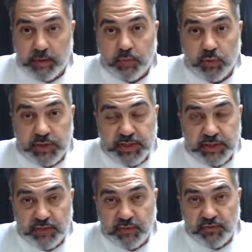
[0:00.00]

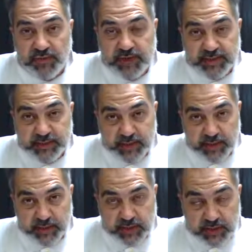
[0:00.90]
Policy of
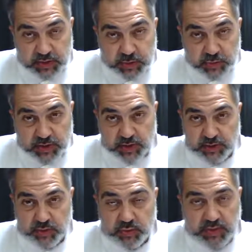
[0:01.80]
accepting
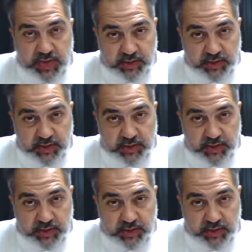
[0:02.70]
students or the